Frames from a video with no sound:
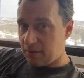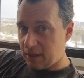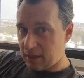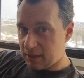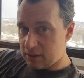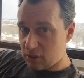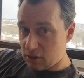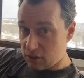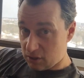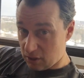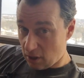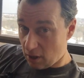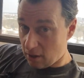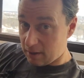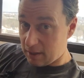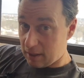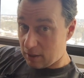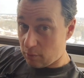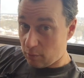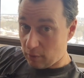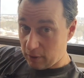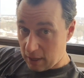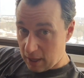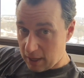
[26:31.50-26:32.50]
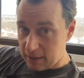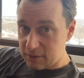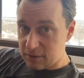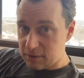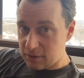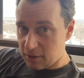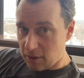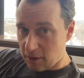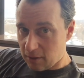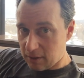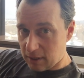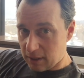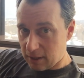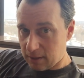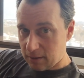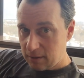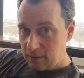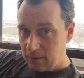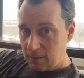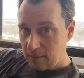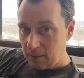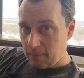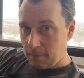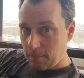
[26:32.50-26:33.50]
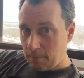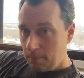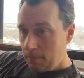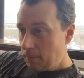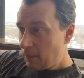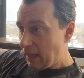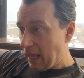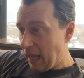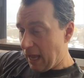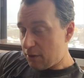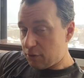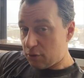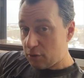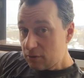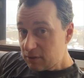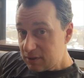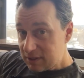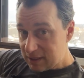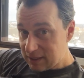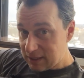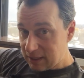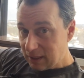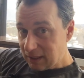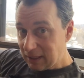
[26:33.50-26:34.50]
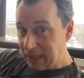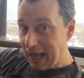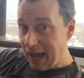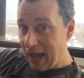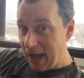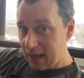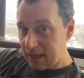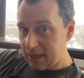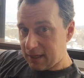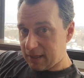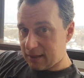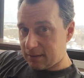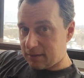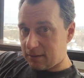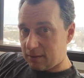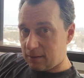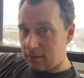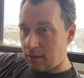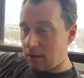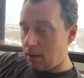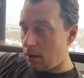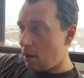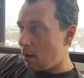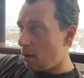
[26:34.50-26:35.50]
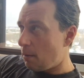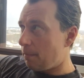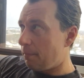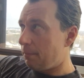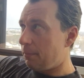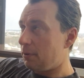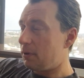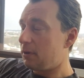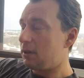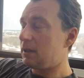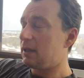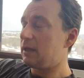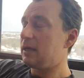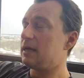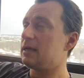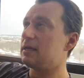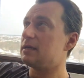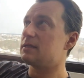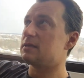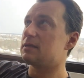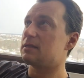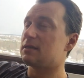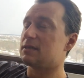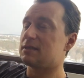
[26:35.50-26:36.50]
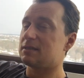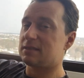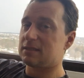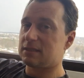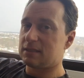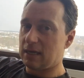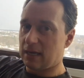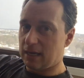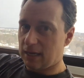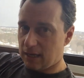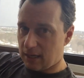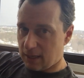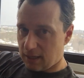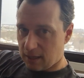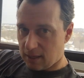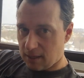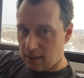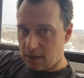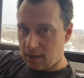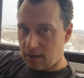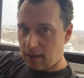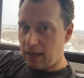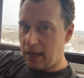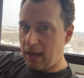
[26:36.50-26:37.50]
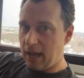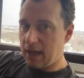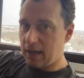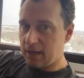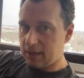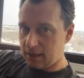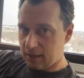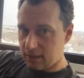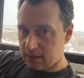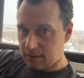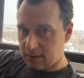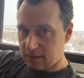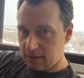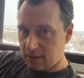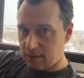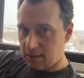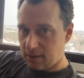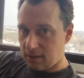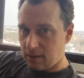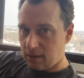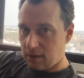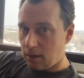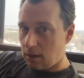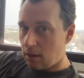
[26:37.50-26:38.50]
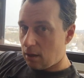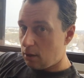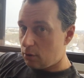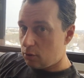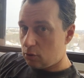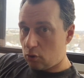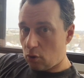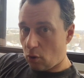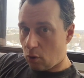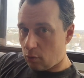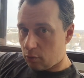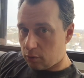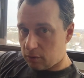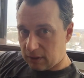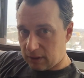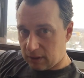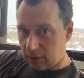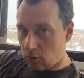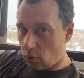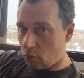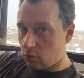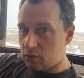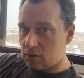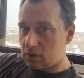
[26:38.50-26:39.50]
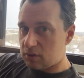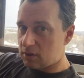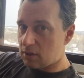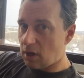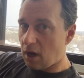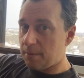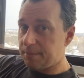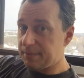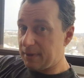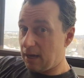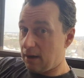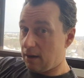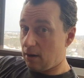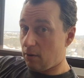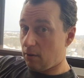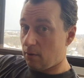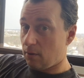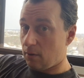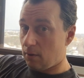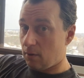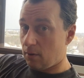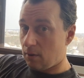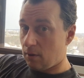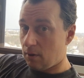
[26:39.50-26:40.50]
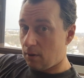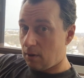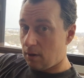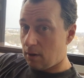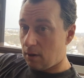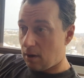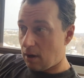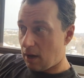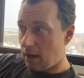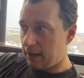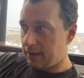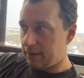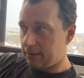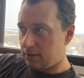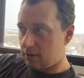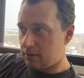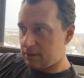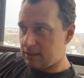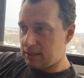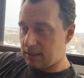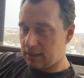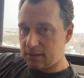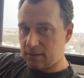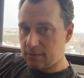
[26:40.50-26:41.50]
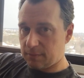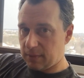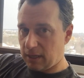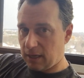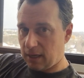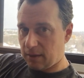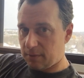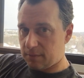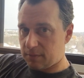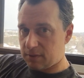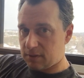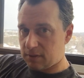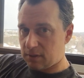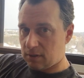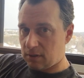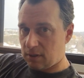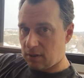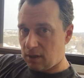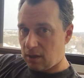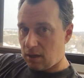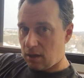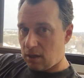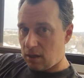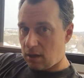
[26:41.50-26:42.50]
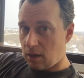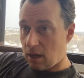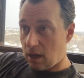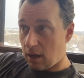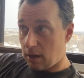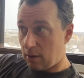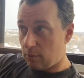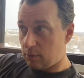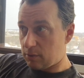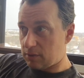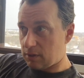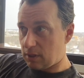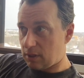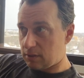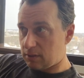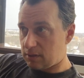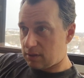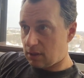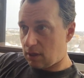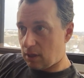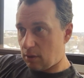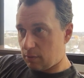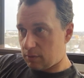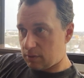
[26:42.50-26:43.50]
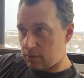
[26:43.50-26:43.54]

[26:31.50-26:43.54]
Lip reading: that started when I started, and you're still at it. Please stay at it. Don't stop now. I could say some names. I was on 2